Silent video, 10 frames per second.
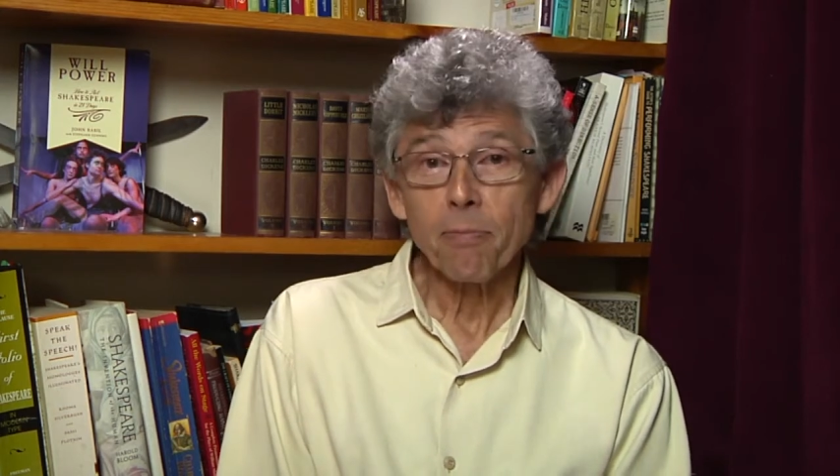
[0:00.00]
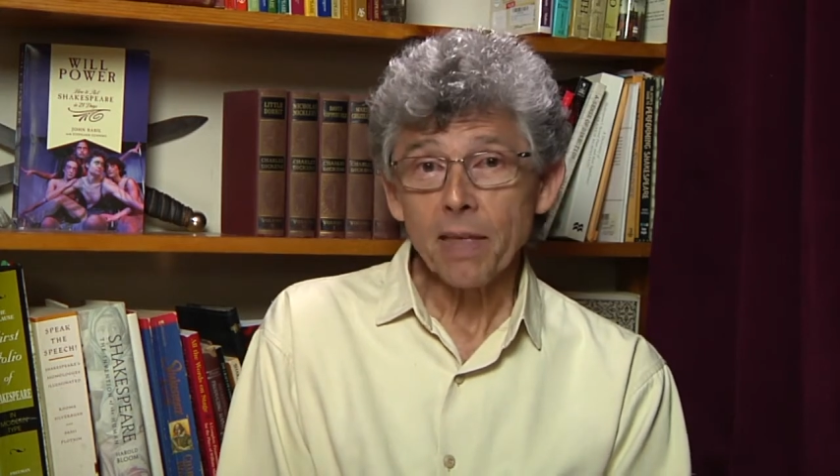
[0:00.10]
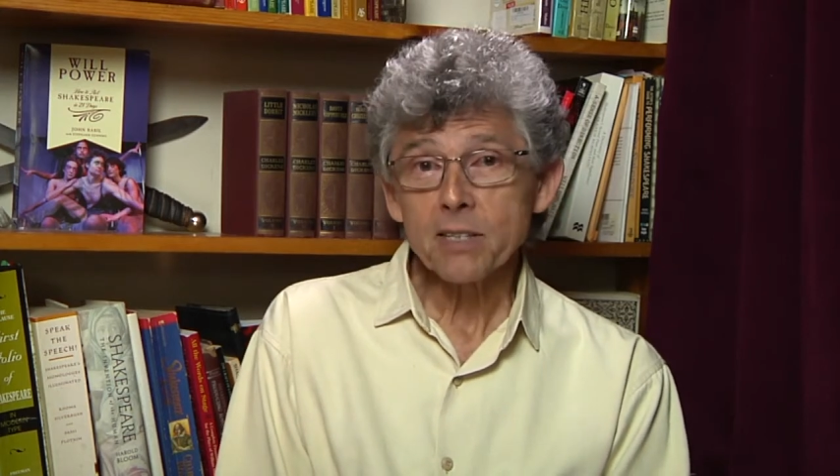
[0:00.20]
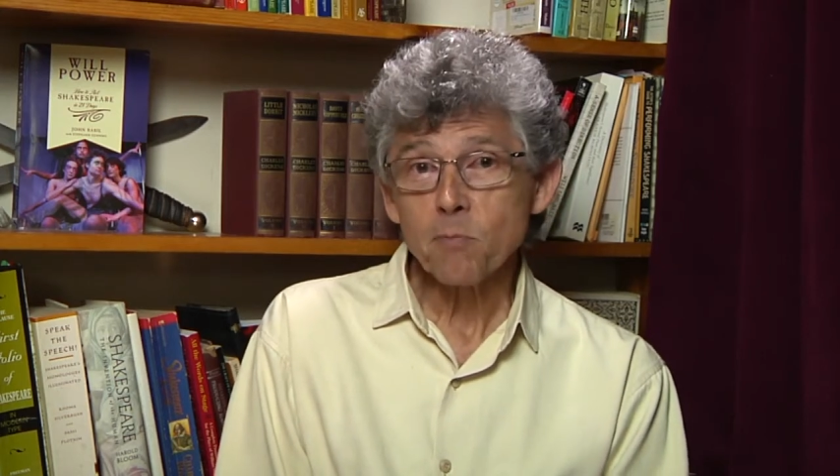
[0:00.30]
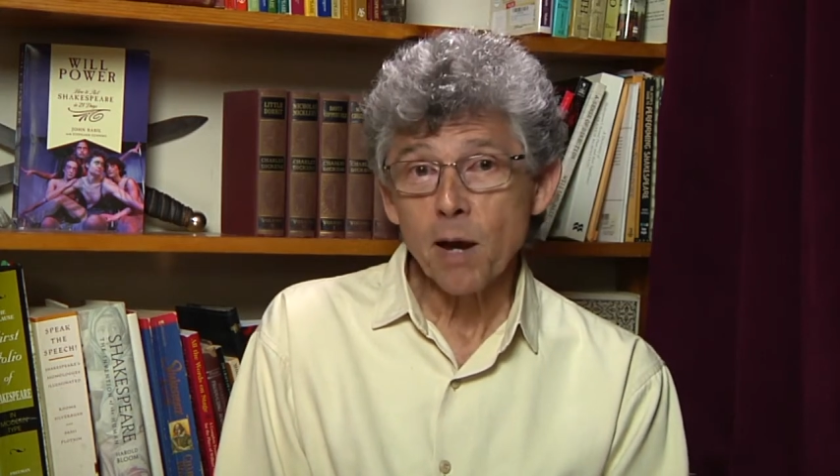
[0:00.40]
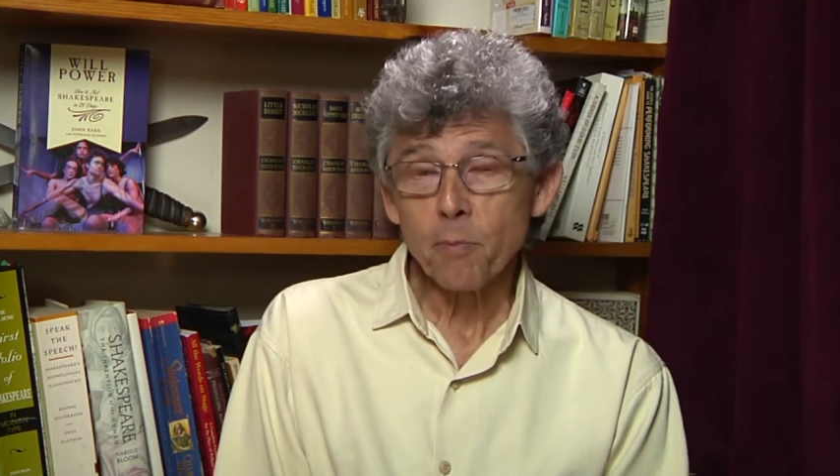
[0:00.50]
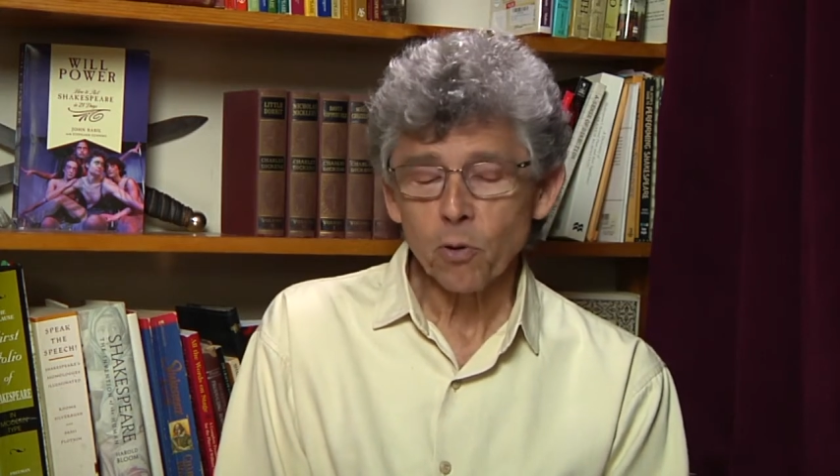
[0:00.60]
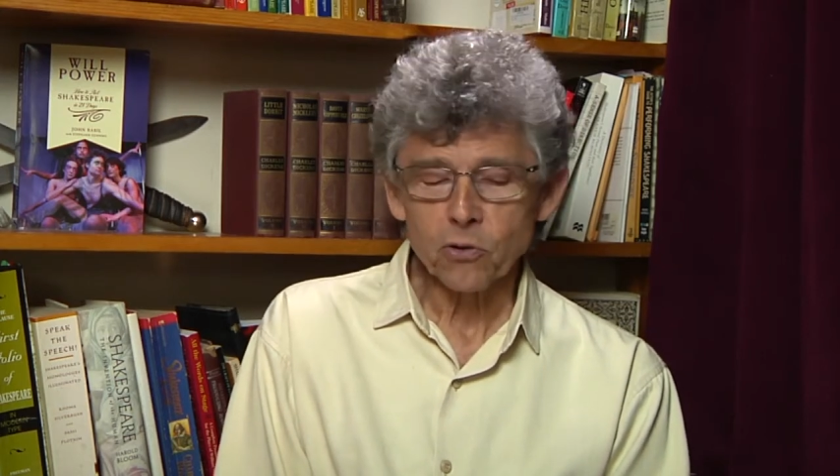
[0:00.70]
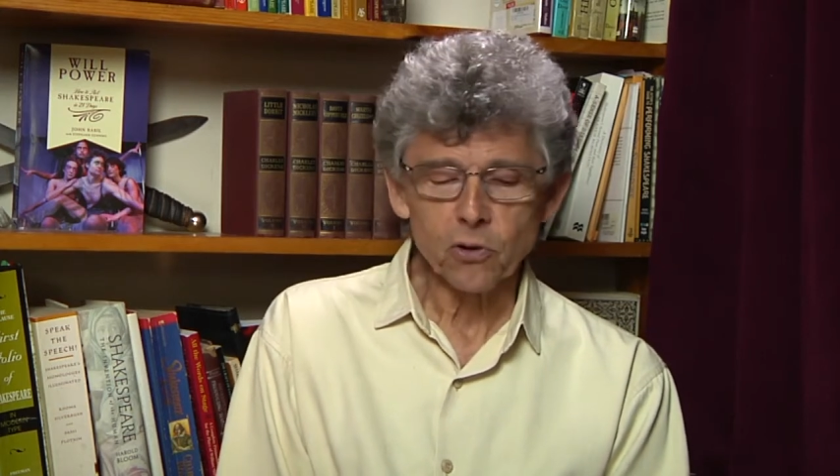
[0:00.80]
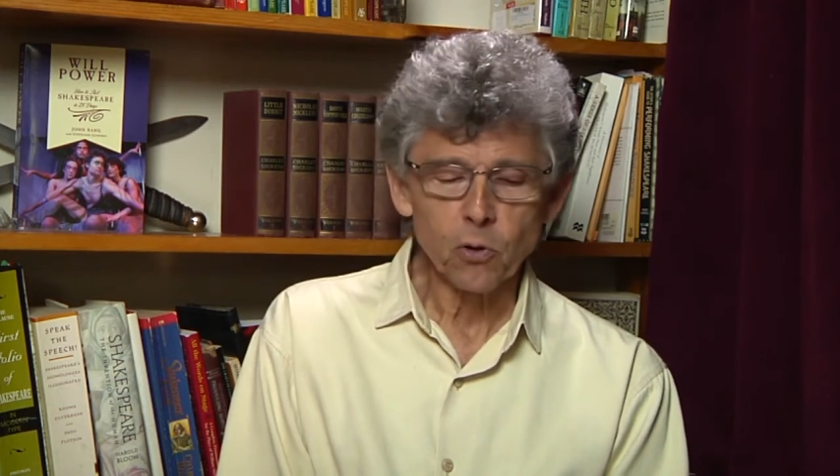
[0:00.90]
That's my
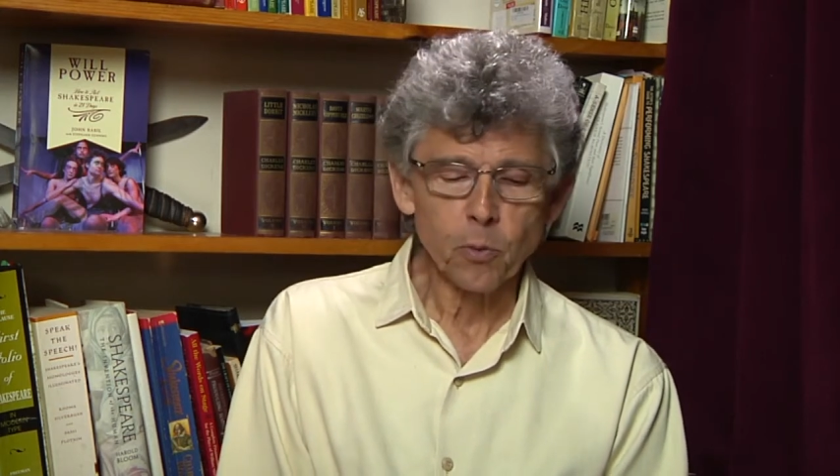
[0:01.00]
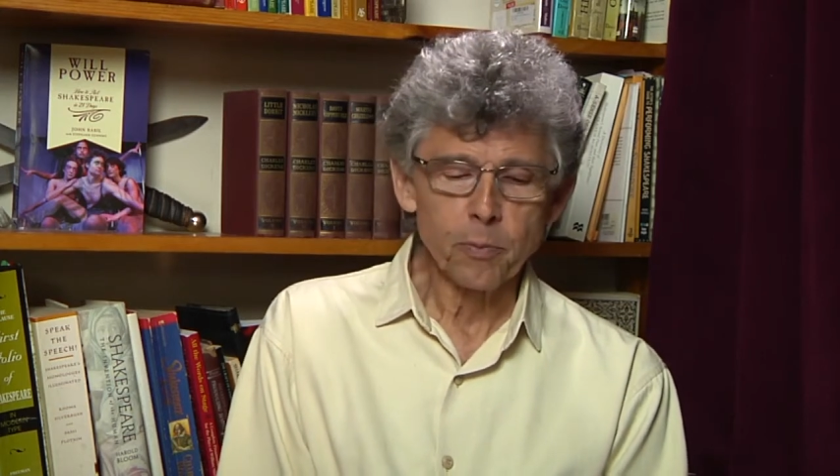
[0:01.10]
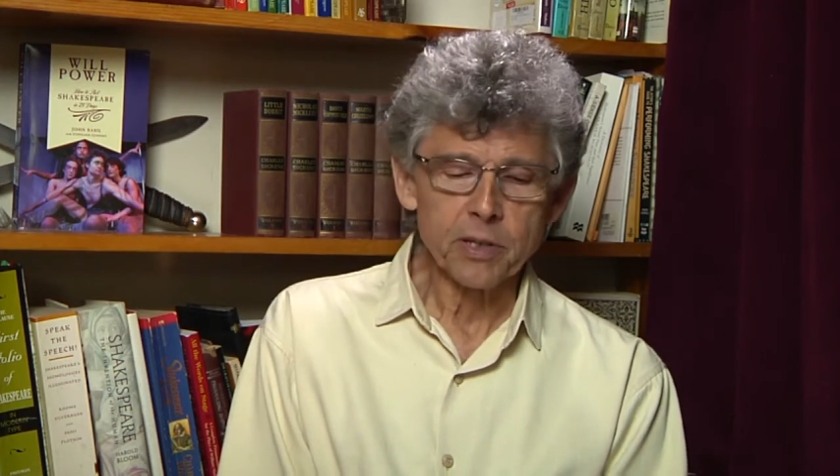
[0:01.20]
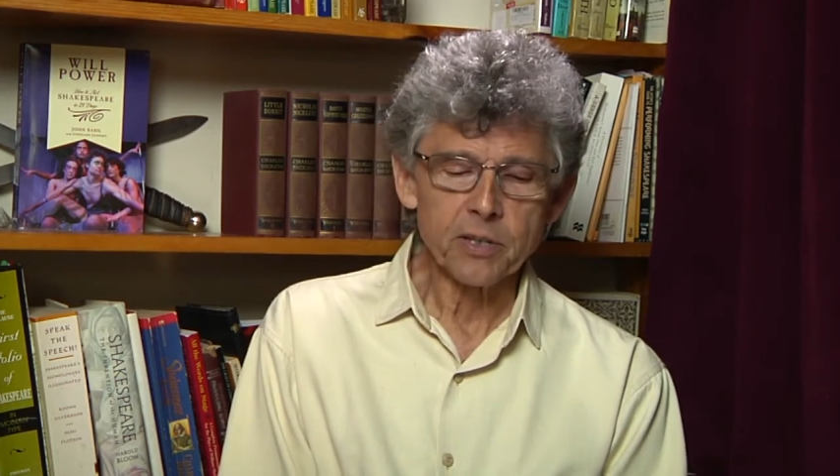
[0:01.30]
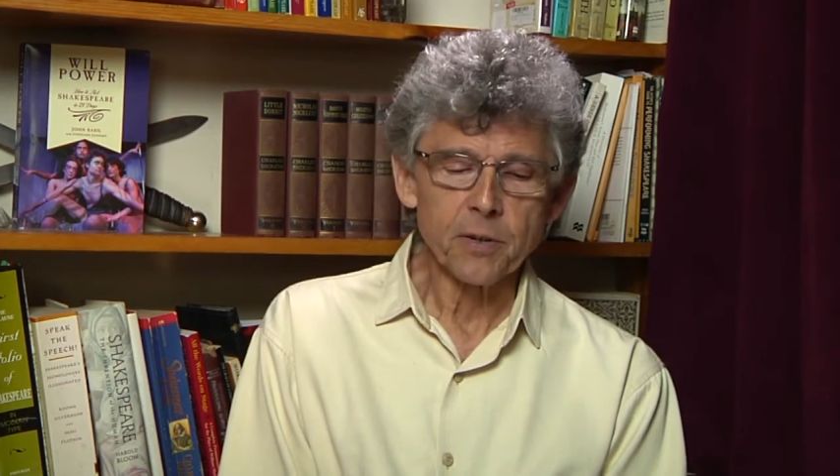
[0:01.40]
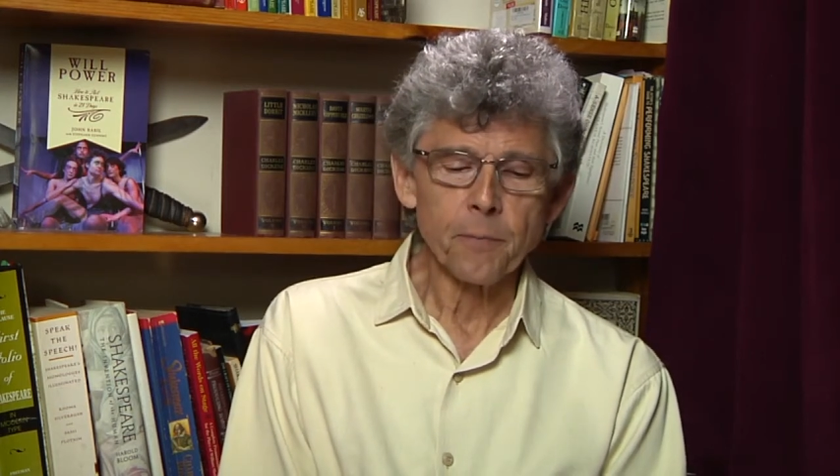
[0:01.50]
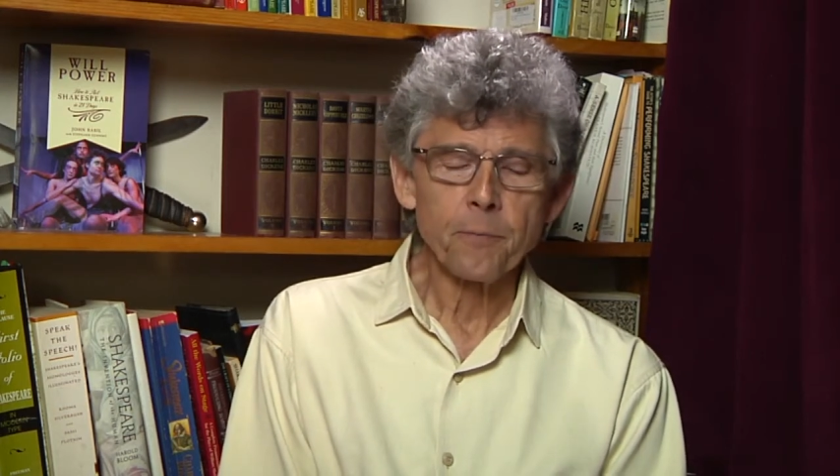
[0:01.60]
personal opinion.